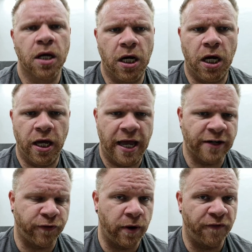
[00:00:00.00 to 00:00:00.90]
Uh,
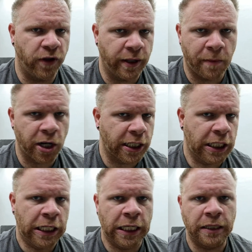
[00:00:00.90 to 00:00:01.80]
as for affiliate
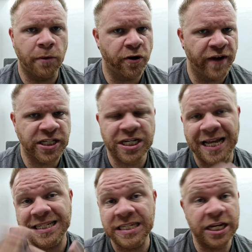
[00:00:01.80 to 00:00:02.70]
marketing and the motivation, I
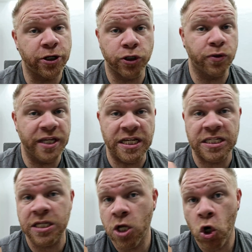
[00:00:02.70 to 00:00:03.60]
can sit here and do
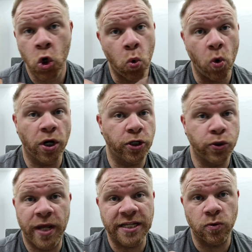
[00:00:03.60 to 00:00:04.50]
this one or
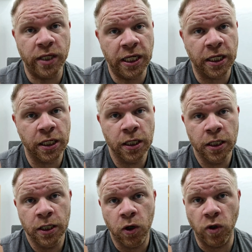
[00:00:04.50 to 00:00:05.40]
two days a week
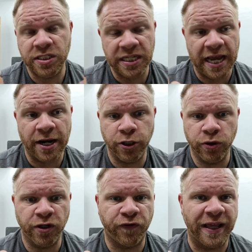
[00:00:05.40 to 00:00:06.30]
or sit down and
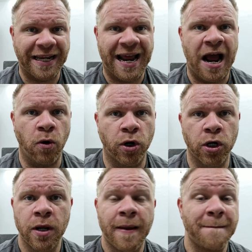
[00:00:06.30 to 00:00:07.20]
do this for like an
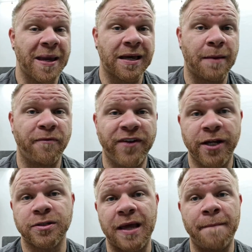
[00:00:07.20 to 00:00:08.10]
hour, make a couple
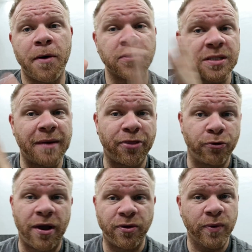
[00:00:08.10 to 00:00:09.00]
videos and post them out
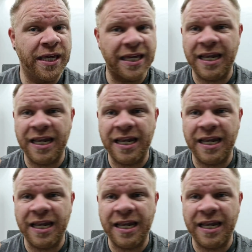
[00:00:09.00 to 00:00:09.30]
throughout the week.